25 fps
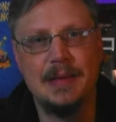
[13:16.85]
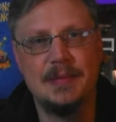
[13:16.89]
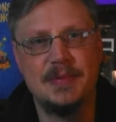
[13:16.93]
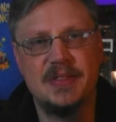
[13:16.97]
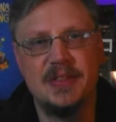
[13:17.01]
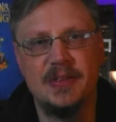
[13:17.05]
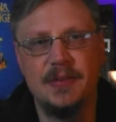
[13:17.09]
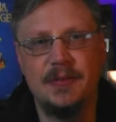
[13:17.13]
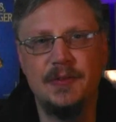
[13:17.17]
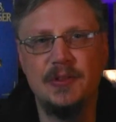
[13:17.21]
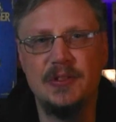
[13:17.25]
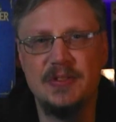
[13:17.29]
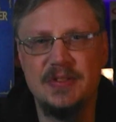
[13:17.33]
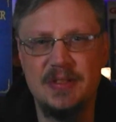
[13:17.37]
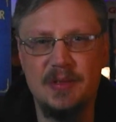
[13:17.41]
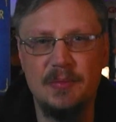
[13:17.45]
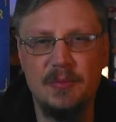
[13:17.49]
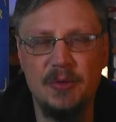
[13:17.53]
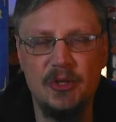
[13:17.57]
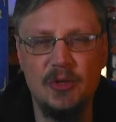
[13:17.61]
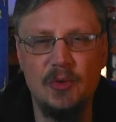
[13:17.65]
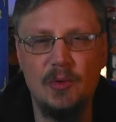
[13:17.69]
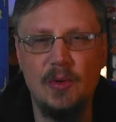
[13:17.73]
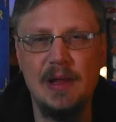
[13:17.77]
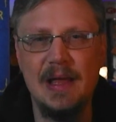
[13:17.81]
So if you're someone
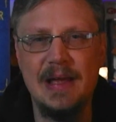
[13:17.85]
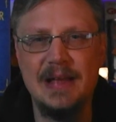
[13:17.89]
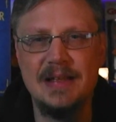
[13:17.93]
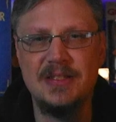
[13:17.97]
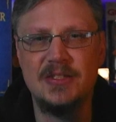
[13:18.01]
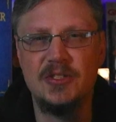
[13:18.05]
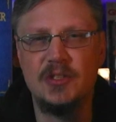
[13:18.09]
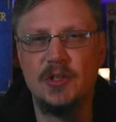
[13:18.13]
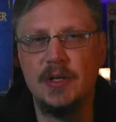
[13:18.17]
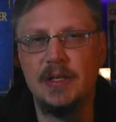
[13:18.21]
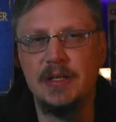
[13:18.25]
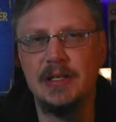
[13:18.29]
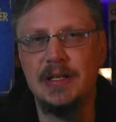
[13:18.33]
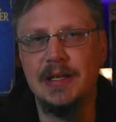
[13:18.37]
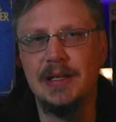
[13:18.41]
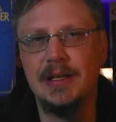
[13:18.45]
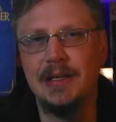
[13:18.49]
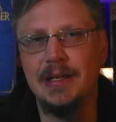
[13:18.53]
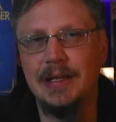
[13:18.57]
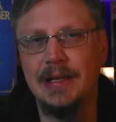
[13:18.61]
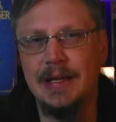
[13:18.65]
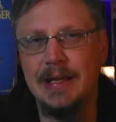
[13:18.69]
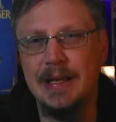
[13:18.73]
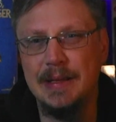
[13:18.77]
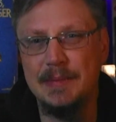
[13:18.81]
who likes
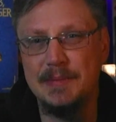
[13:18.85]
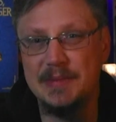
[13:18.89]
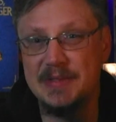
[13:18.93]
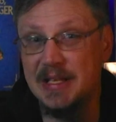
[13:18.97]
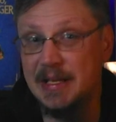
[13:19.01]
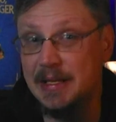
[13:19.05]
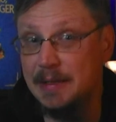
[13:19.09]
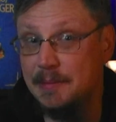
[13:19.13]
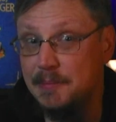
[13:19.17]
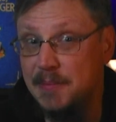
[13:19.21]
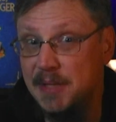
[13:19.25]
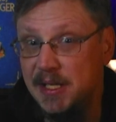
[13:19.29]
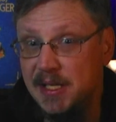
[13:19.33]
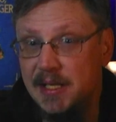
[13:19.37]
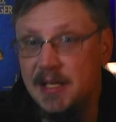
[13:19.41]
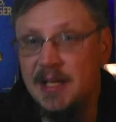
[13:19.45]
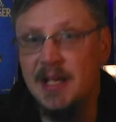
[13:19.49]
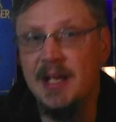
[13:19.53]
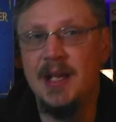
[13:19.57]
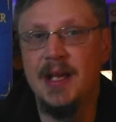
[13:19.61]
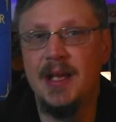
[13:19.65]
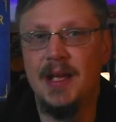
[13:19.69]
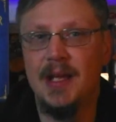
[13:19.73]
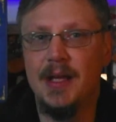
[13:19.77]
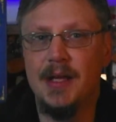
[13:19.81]
trick-taking games like me,
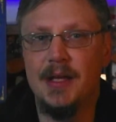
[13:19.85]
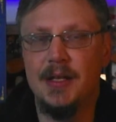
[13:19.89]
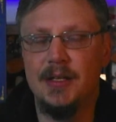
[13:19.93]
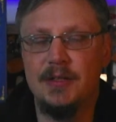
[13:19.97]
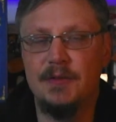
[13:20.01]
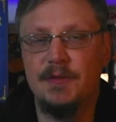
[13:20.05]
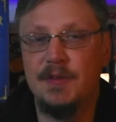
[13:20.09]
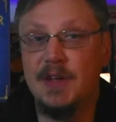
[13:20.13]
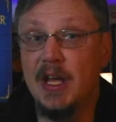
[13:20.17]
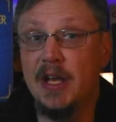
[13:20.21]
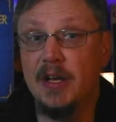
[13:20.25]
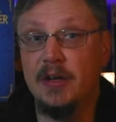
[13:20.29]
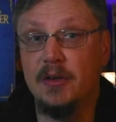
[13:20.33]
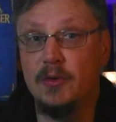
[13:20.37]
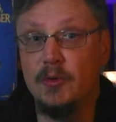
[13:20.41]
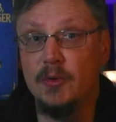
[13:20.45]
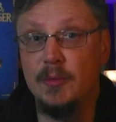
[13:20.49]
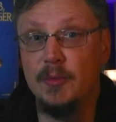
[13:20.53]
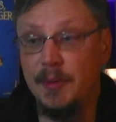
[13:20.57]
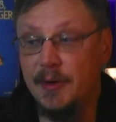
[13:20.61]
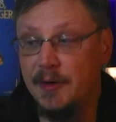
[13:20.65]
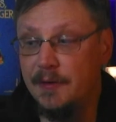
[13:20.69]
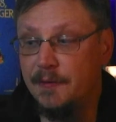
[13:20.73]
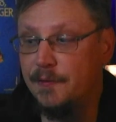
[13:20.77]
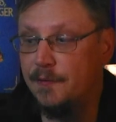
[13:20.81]
and you've got a group
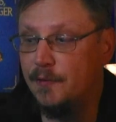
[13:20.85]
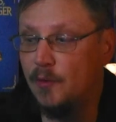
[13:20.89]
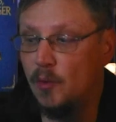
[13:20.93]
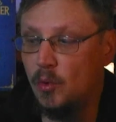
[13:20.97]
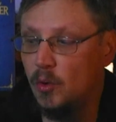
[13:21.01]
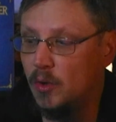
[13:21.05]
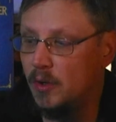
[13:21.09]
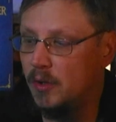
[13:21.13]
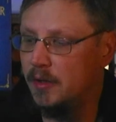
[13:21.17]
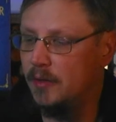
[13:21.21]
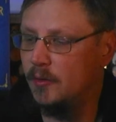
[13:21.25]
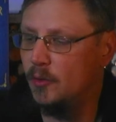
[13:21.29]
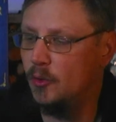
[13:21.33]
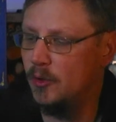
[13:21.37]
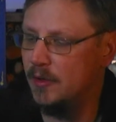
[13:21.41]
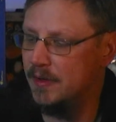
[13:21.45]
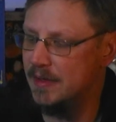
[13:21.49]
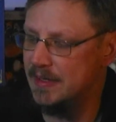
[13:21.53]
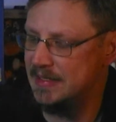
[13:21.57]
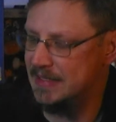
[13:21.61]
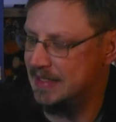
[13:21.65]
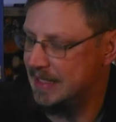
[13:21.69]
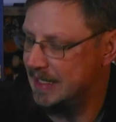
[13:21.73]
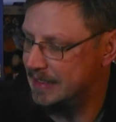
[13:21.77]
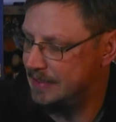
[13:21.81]
of 4, or in this
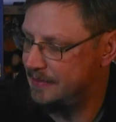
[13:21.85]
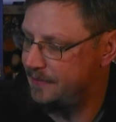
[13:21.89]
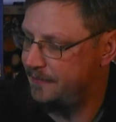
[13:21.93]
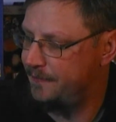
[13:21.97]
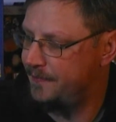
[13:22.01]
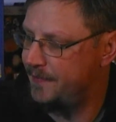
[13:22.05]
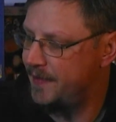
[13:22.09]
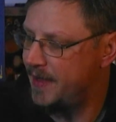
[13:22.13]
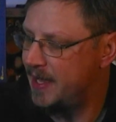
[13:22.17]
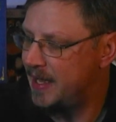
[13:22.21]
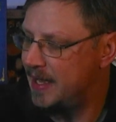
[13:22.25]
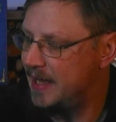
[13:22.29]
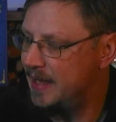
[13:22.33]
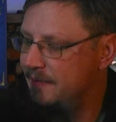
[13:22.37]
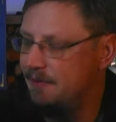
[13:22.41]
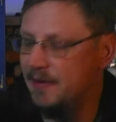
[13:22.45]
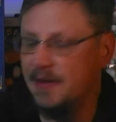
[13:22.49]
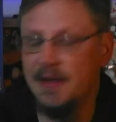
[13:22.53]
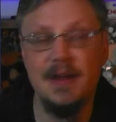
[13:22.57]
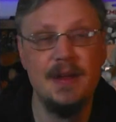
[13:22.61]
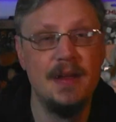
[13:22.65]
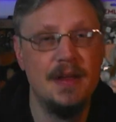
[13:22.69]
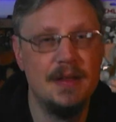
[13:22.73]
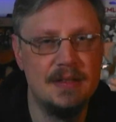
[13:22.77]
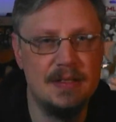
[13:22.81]
case 5,
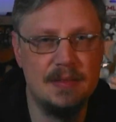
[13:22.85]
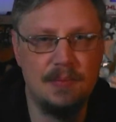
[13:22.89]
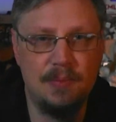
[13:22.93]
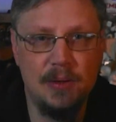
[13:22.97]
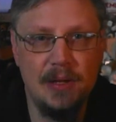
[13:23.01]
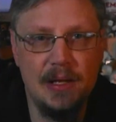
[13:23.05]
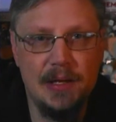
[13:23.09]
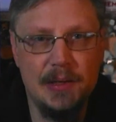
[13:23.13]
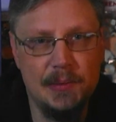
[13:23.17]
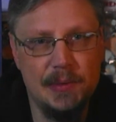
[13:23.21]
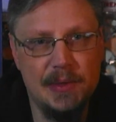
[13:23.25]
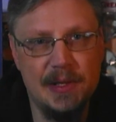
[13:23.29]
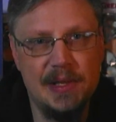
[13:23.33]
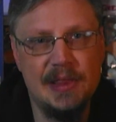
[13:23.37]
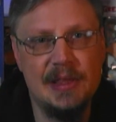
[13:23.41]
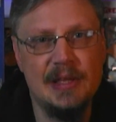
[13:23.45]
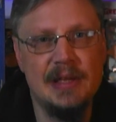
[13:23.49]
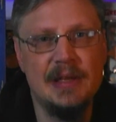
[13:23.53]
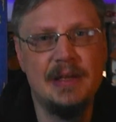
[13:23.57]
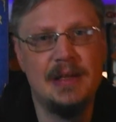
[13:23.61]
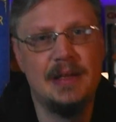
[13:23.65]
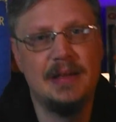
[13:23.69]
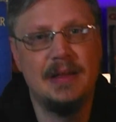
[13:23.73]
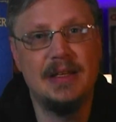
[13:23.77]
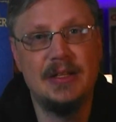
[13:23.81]
to play with
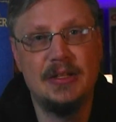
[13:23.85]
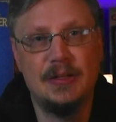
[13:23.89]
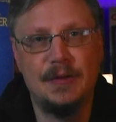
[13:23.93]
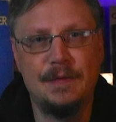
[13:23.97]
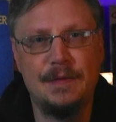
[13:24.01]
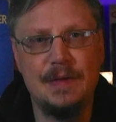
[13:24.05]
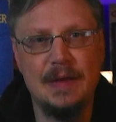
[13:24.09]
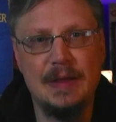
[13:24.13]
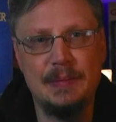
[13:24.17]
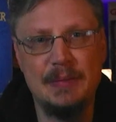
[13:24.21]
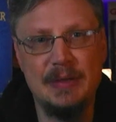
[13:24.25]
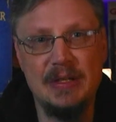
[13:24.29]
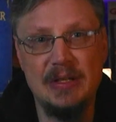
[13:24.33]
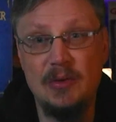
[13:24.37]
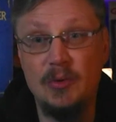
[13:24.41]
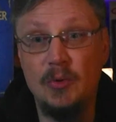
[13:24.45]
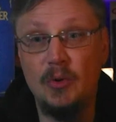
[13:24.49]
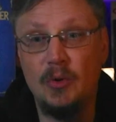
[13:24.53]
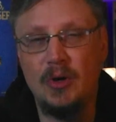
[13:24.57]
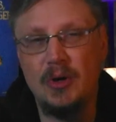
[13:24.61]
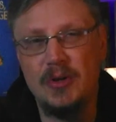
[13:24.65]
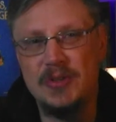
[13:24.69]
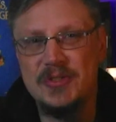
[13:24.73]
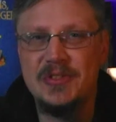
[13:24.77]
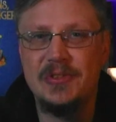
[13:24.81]
in your family who are
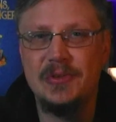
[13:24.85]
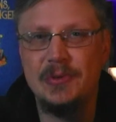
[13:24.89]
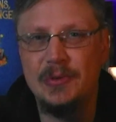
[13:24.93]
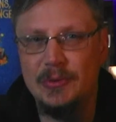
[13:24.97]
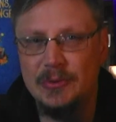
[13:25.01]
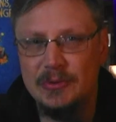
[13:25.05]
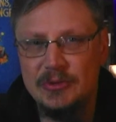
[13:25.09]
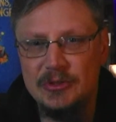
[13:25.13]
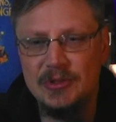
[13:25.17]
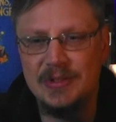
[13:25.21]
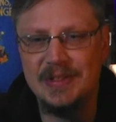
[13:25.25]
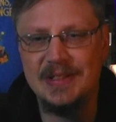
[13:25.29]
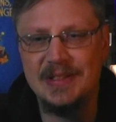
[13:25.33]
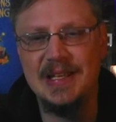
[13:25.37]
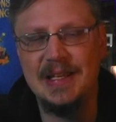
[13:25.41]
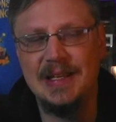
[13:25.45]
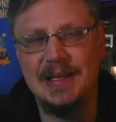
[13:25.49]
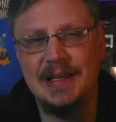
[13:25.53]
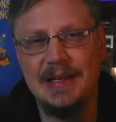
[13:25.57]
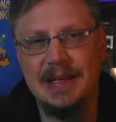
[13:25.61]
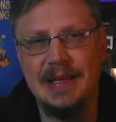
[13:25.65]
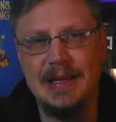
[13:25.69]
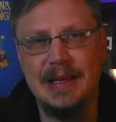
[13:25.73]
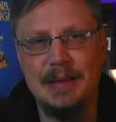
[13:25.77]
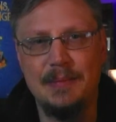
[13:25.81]
also trick-taking
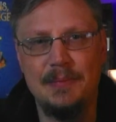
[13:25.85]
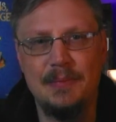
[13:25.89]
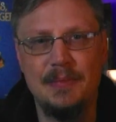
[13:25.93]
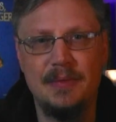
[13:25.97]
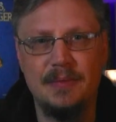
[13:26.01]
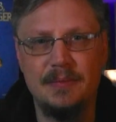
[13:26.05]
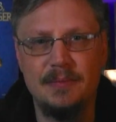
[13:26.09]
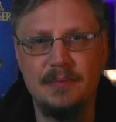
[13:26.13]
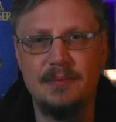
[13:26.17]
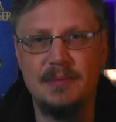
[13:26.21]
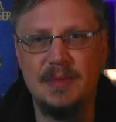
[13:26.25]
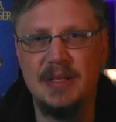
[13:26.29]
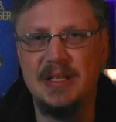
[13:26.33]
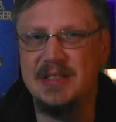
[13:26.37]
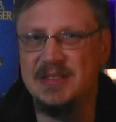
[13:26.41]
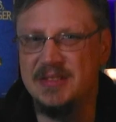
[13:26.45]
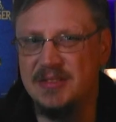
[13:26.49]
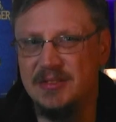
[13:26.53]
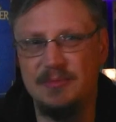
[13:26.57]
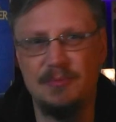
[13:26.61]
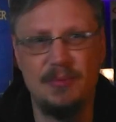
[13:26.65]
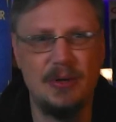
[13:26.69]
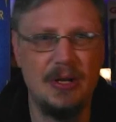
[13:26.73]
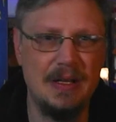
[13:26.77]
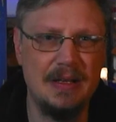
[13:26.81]
game, because you're
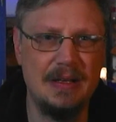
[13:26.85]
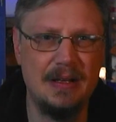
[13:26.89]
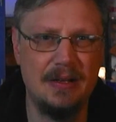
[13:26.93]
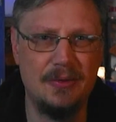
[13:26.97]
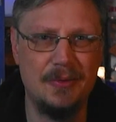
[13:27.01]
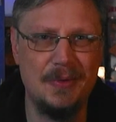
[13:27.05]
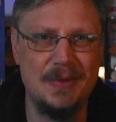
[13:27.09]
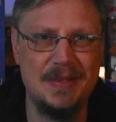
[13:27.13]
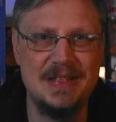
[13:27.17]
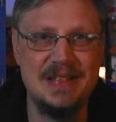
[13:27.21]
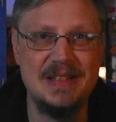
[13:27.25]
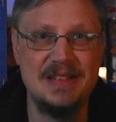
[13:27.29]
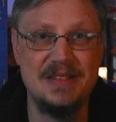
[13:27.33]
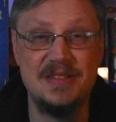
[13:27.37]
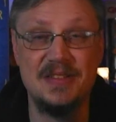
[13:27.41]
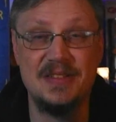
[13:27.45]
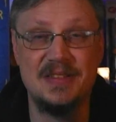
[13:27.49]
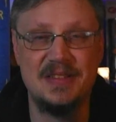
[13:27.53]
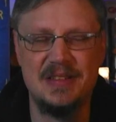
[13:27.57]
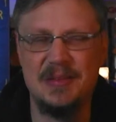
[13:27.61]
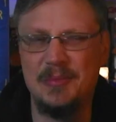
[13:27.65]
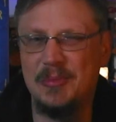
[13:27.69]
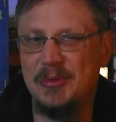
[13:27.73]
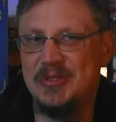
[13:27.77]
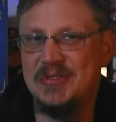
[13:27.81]
probably not going to teach this to
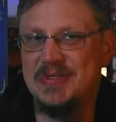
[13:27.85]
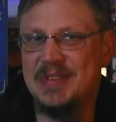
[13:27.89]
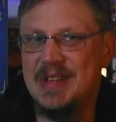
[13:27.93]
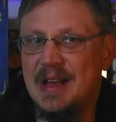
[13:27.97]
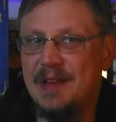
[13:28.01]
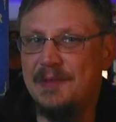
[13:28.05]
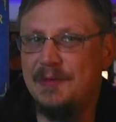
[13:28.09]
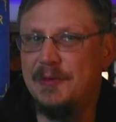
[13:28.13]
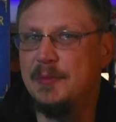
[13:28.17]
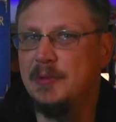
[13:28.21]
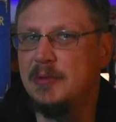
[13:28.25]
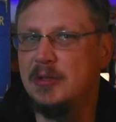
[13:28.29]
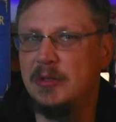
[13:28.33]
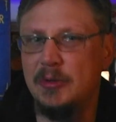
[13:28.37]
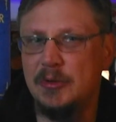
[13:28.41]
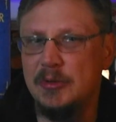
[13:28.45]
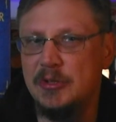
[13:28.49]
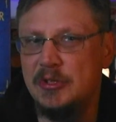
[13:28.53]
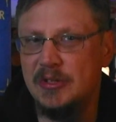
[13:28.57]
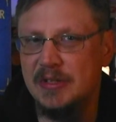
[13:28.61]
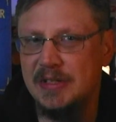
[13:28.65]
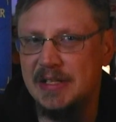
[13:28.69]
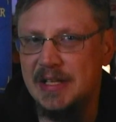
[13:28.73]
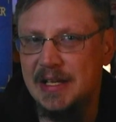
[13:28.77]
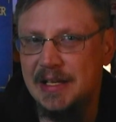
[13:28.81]
someone who's not familiar with
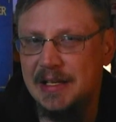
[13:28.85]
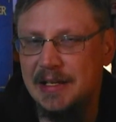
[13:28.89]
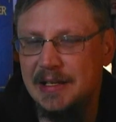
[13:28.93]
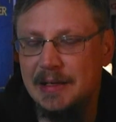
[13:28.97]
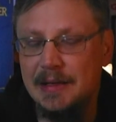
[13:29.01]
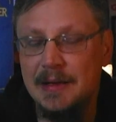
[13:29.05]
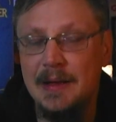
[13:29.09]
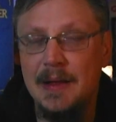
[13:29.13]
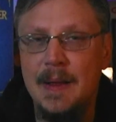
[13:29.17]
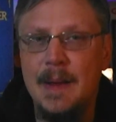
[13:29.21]
trick-taking.